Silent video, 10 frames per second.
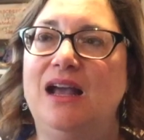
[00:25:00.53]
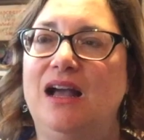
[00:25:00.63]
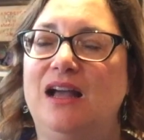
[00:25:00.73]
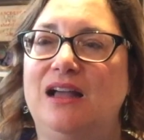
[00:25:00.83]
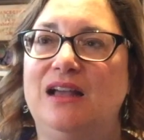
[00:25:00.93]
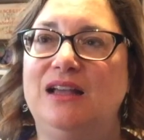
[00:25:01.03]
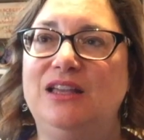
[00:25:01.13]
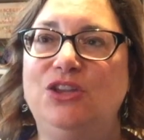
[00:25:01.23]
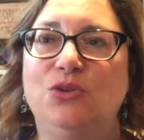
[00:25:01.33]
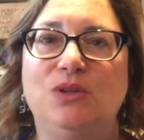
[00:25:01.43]

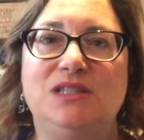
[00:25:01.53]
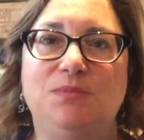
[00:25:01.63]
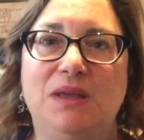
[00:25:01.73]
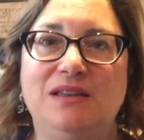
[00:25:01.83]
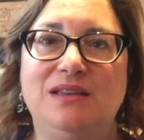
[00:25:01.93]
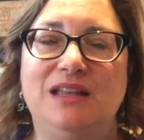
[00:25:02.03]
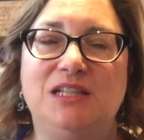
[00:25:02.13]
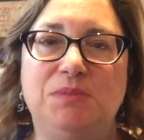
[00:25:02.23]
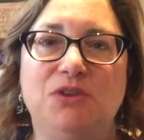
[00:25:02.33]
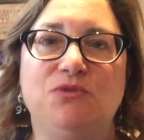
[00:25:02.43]
It's
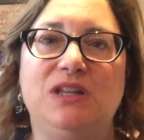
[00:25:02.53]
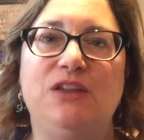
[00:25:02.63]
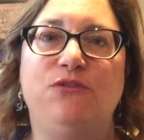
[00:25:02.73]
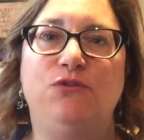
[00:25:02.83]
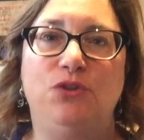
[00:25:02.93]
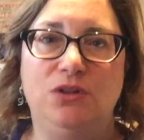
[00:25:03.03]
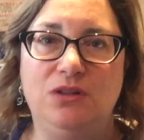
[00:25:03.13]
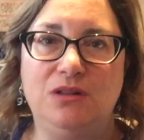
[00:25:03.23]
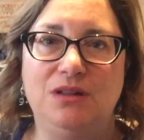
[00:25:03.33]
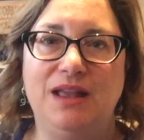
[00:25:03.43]
been a really
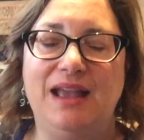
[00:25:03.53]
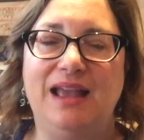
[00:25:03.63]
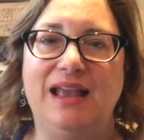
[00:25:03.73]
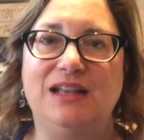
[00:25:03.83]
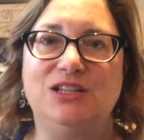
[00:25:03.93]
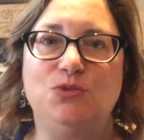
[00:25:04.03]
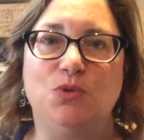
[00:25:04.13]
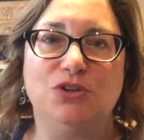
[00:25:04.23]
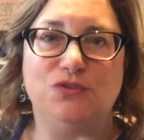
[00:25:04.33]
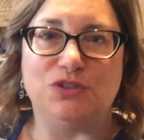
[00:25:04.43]
full and
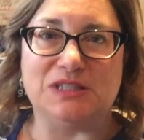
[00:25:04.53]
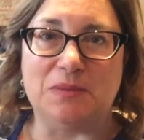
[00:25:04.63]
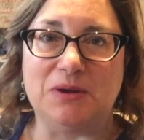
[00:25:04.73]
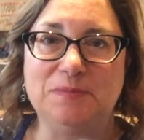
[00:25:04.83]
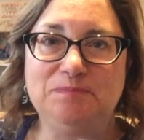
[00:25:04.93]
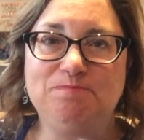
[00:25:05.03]
wonderful summer.